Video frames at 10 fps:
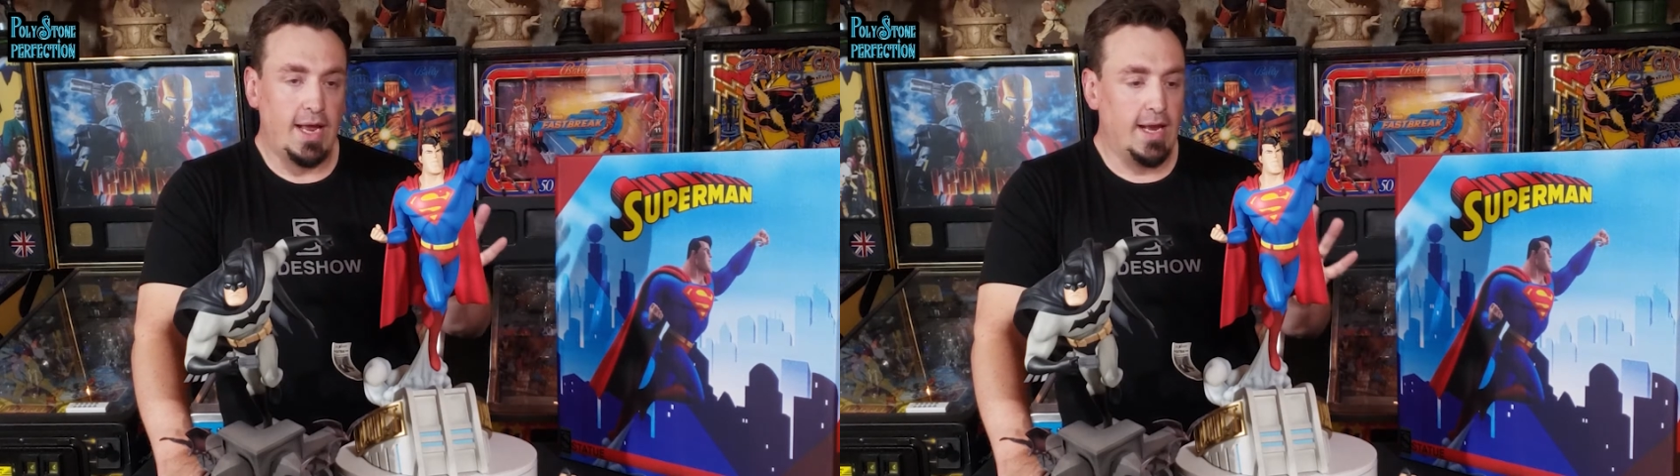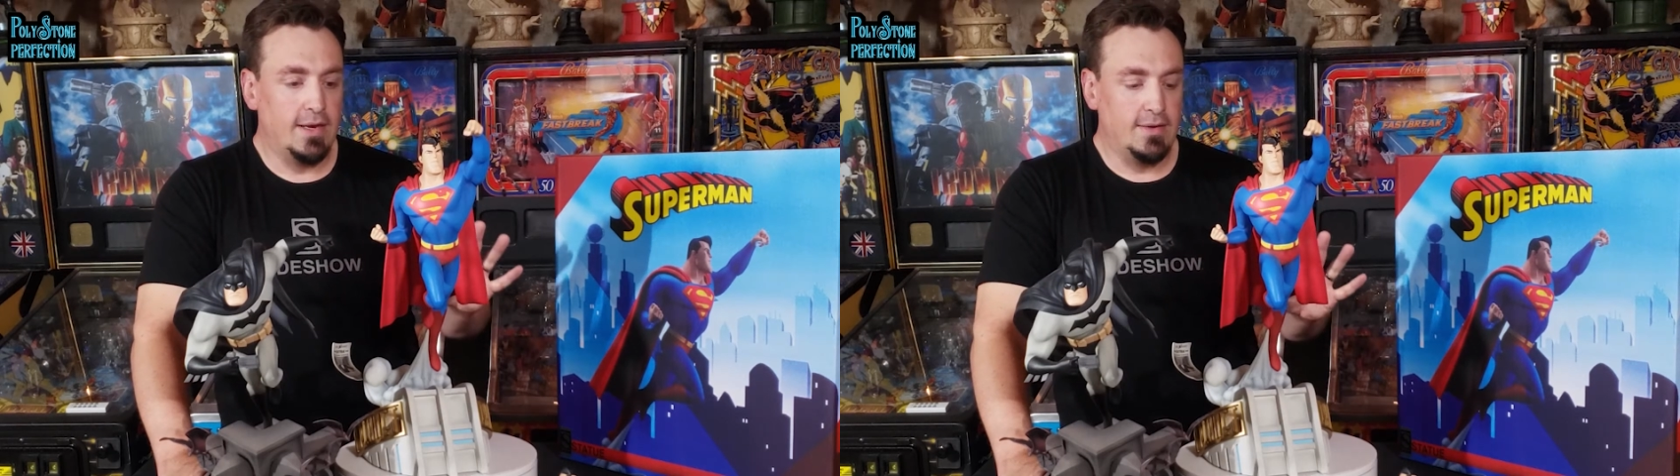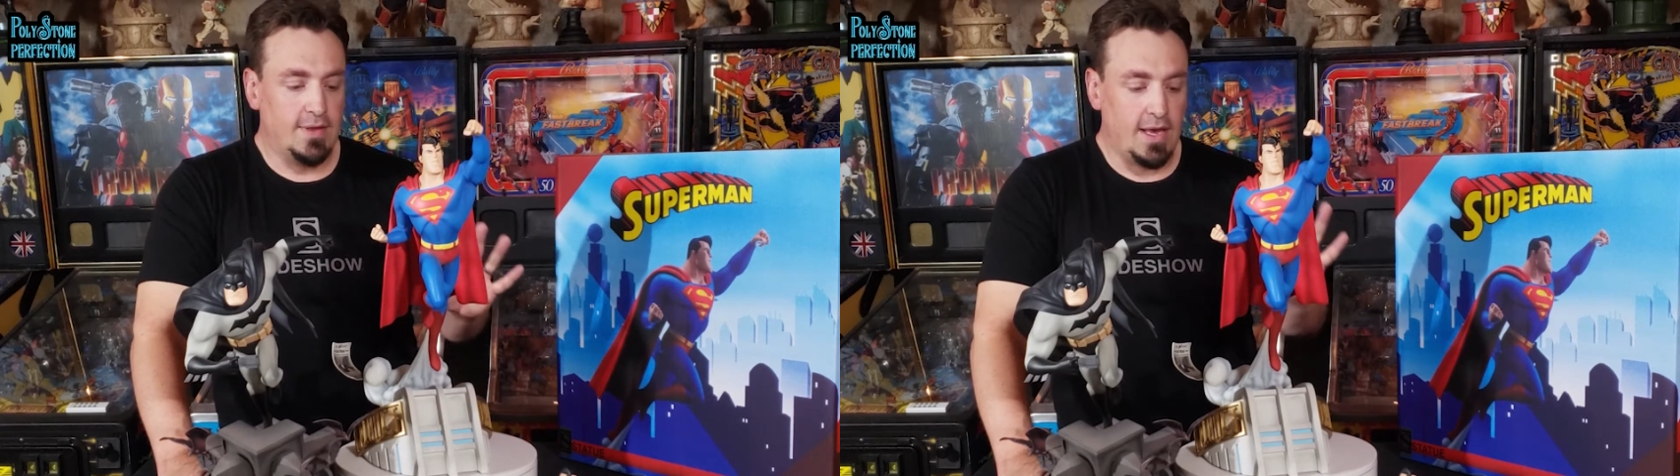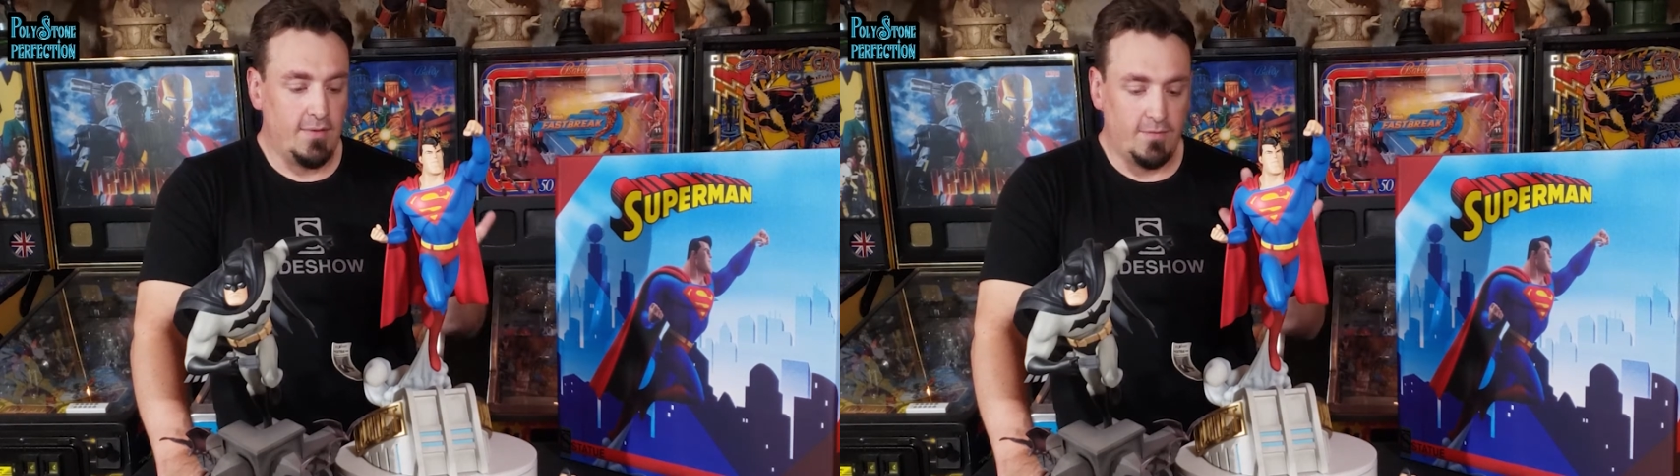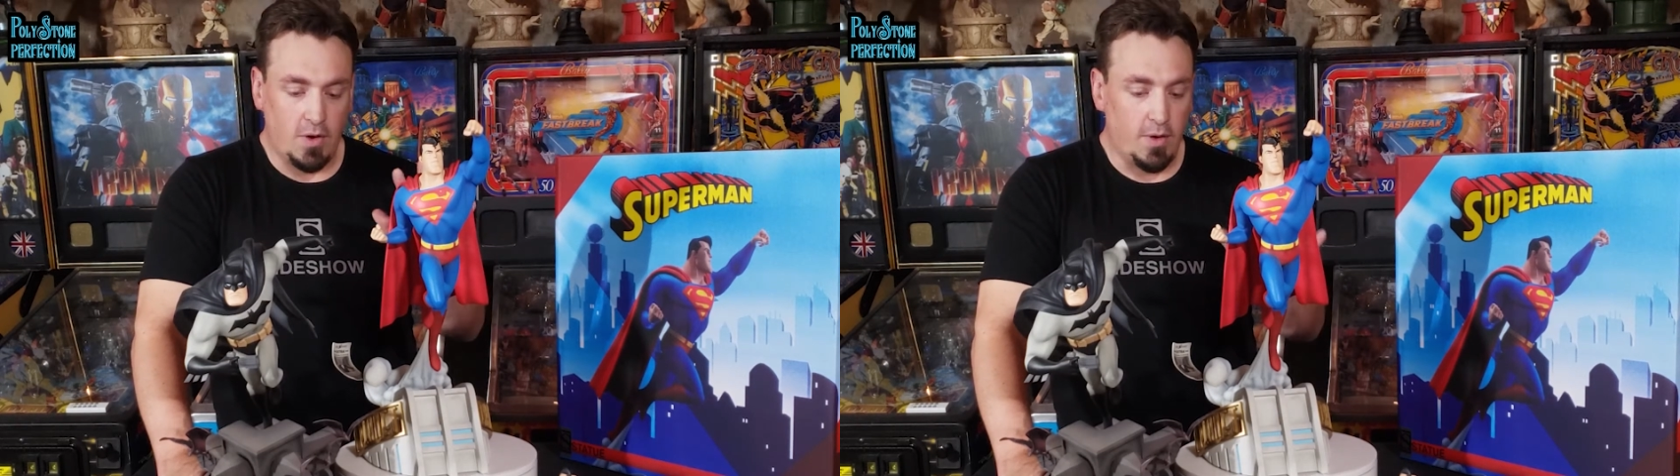and they
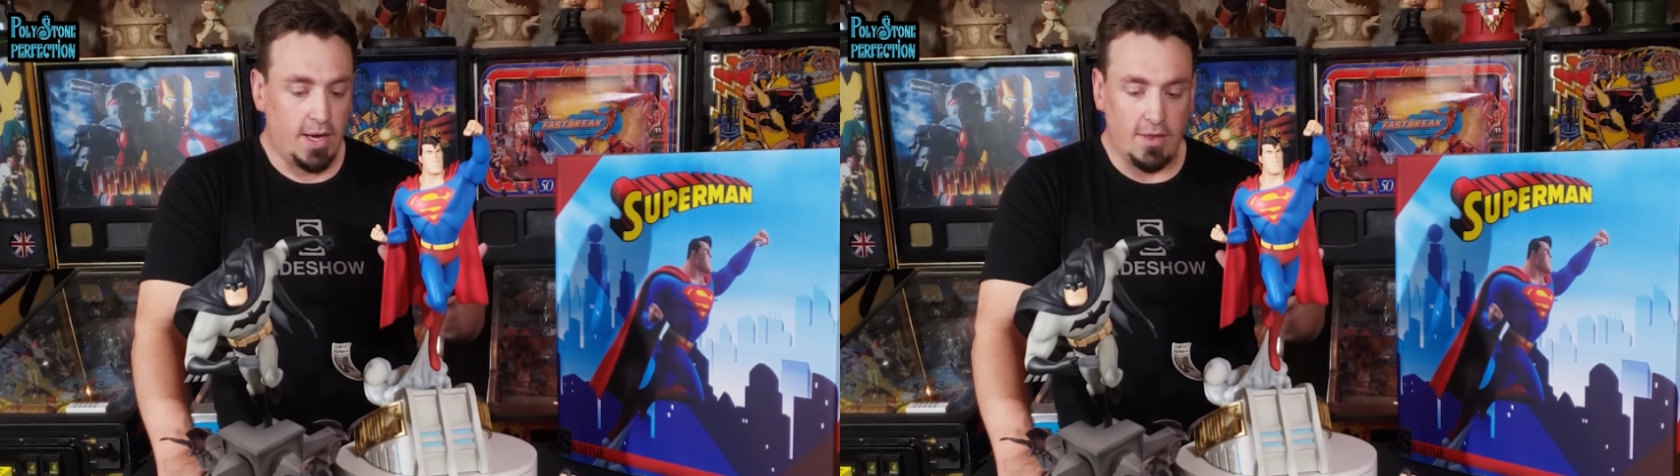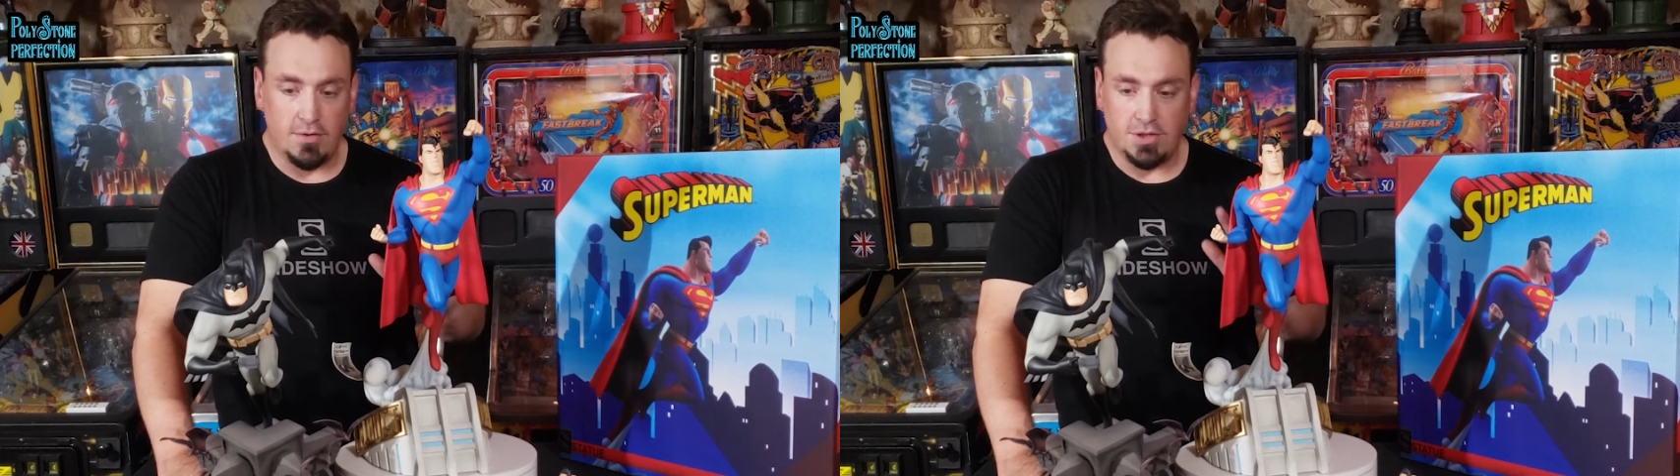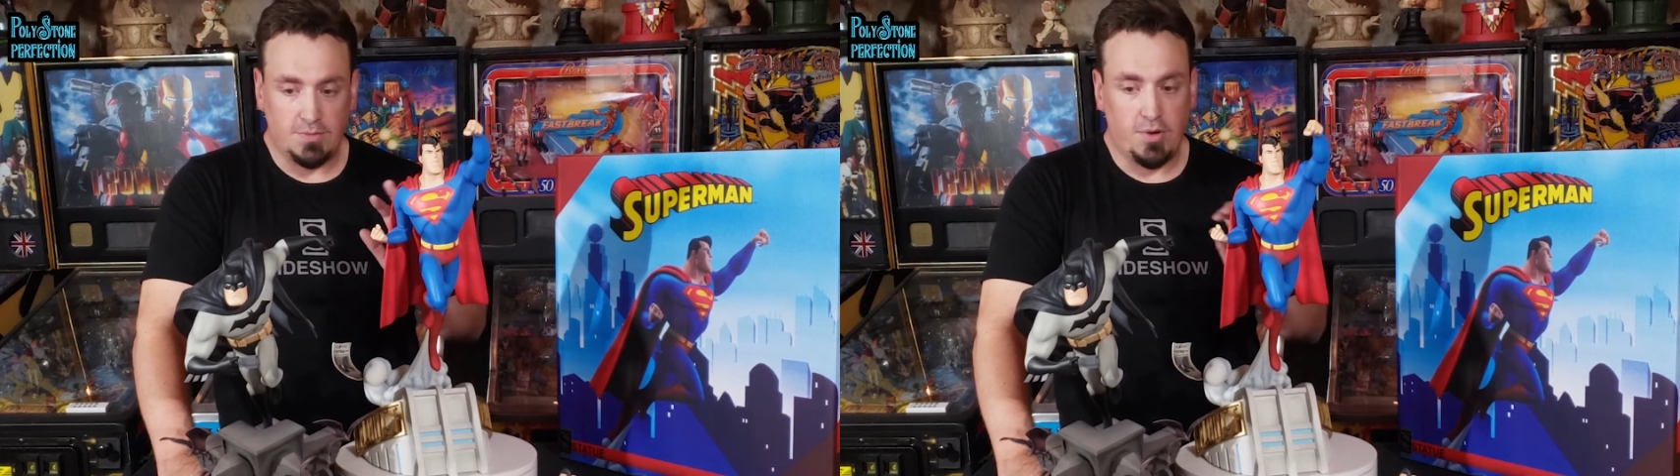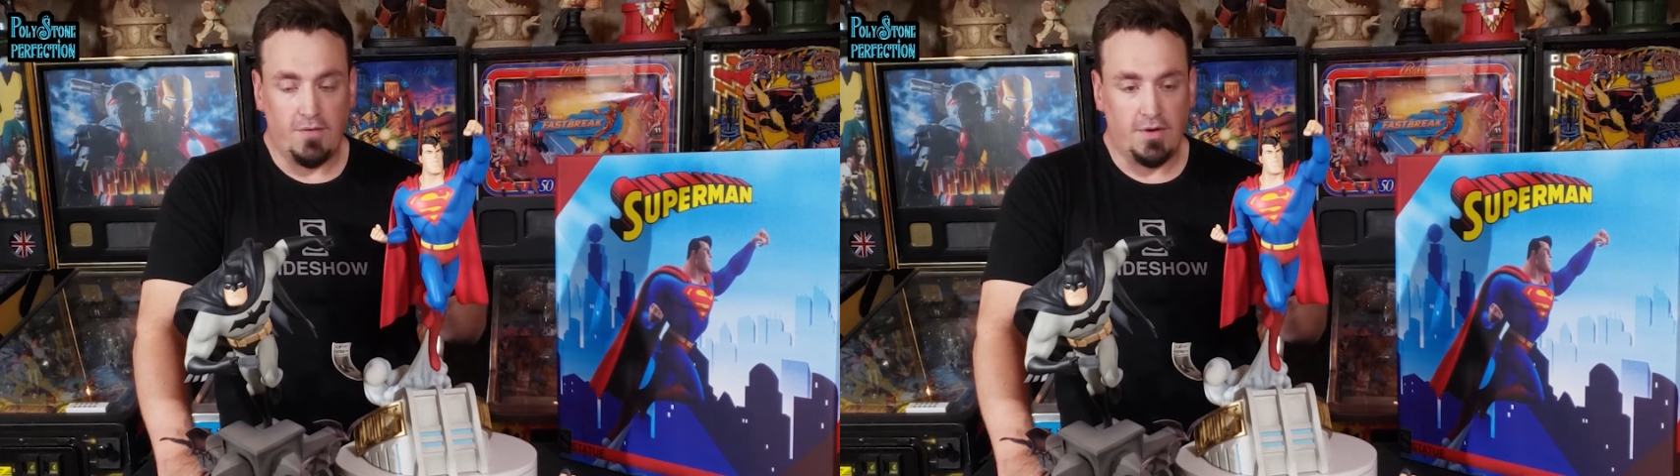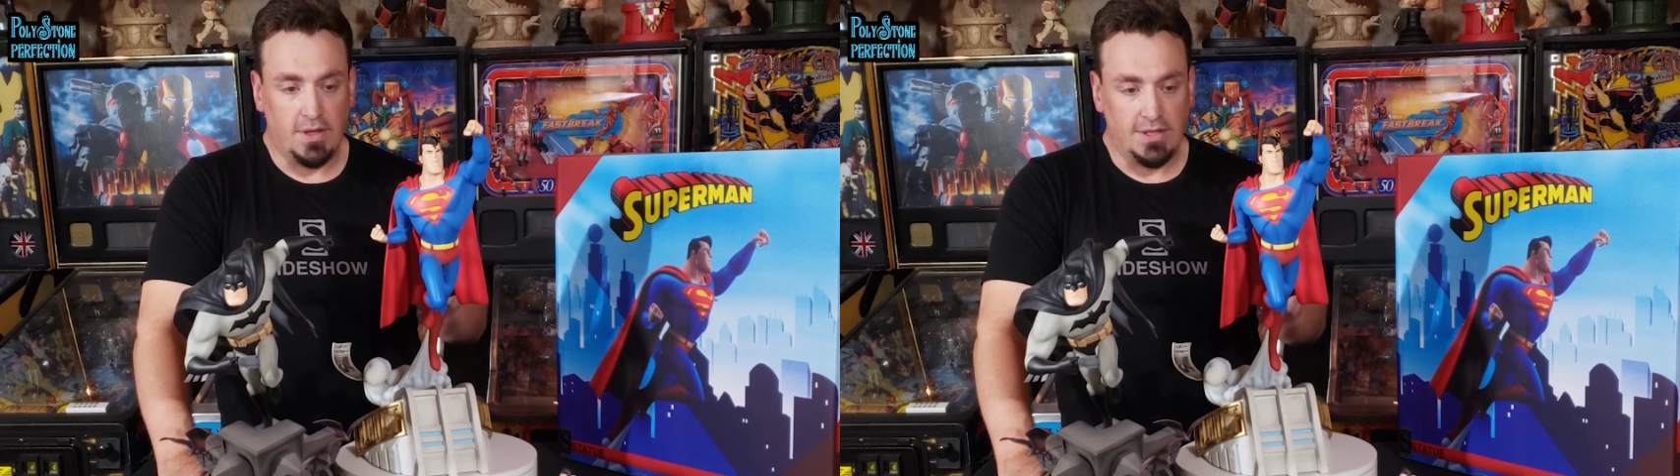go together just perfectly.